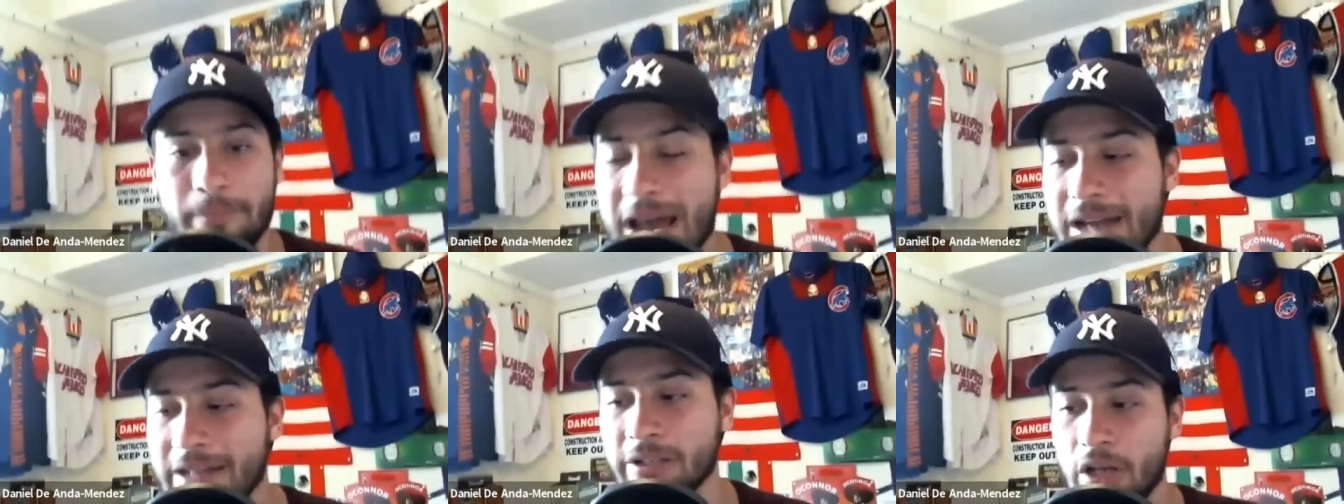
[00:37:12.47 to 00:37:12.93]

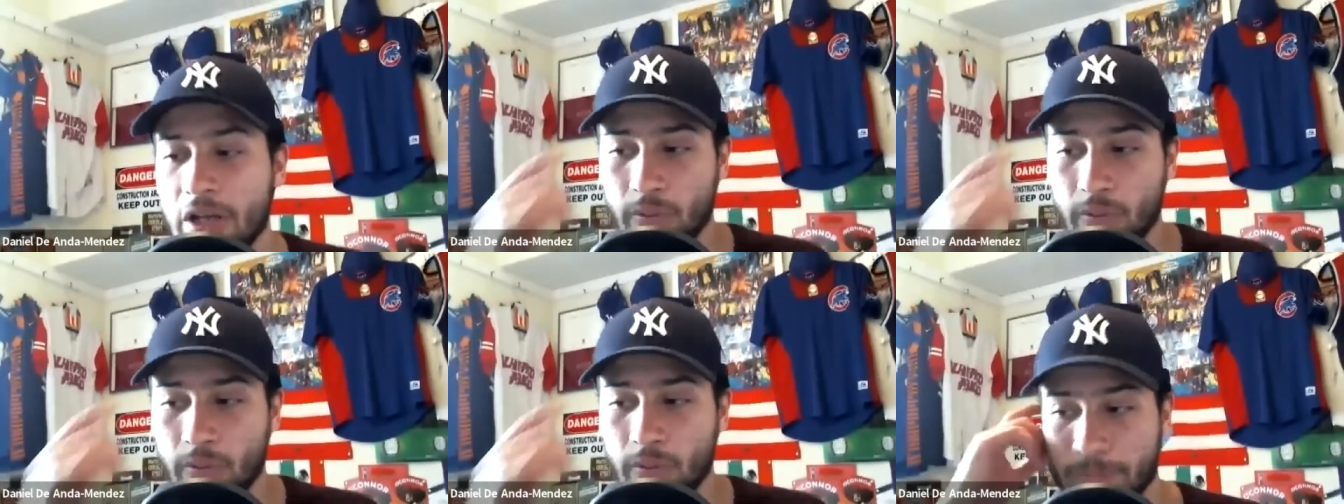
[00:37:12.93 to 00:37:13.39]
batting
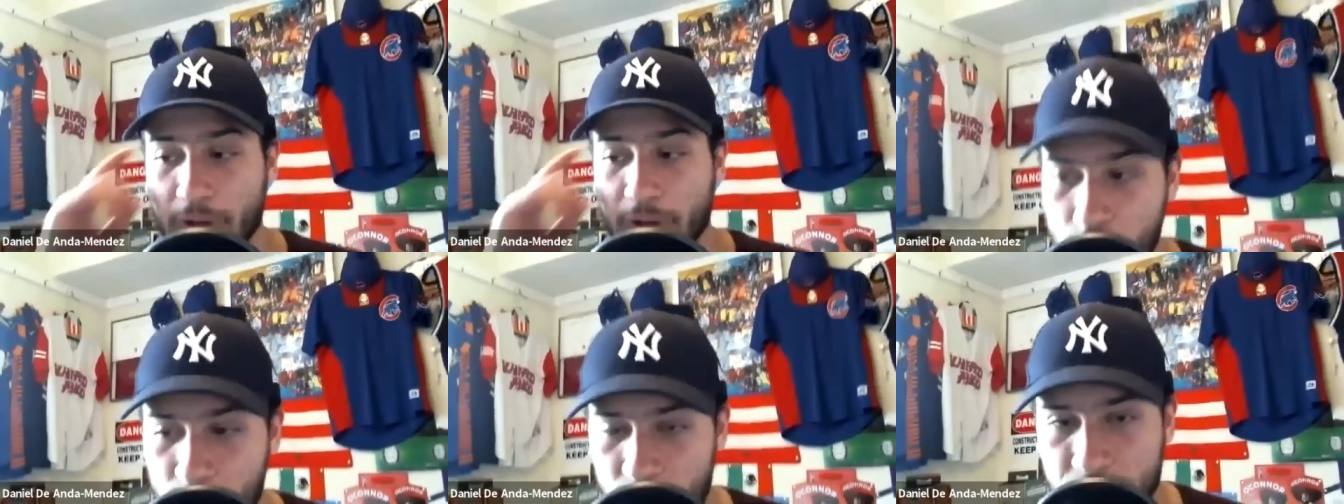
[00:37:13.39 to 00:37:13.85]
with
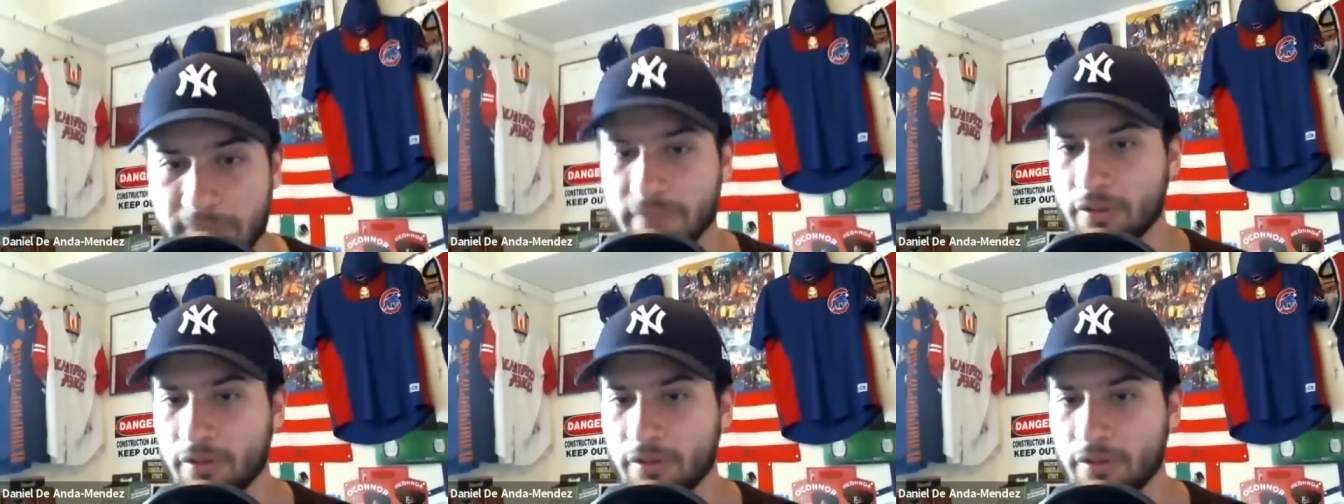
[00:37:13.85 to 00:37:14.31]
Paul
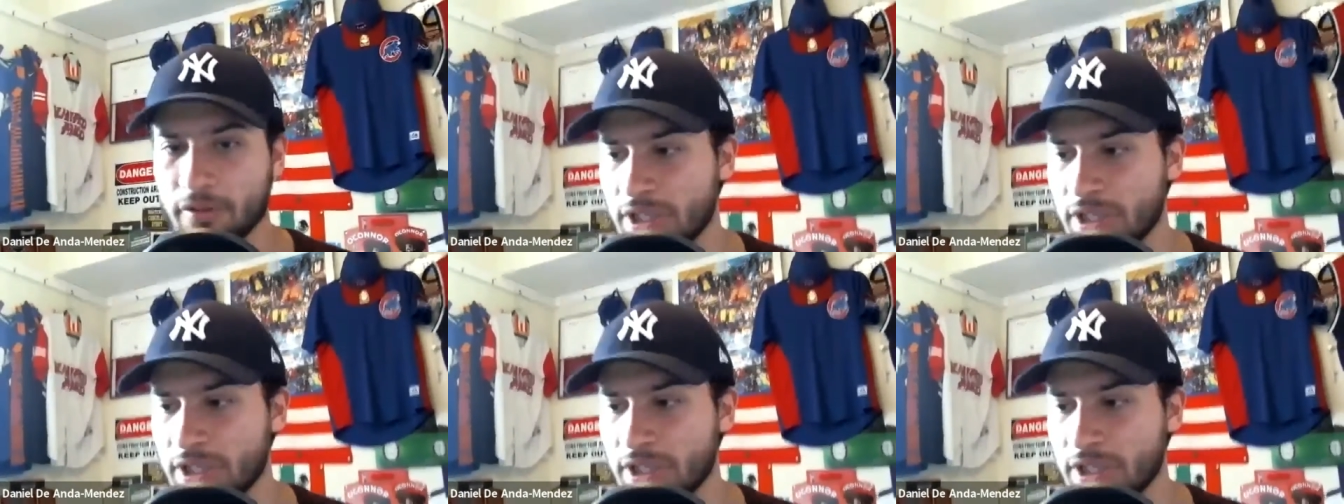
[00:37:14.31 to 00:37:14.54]
Goldschmidt, Nolan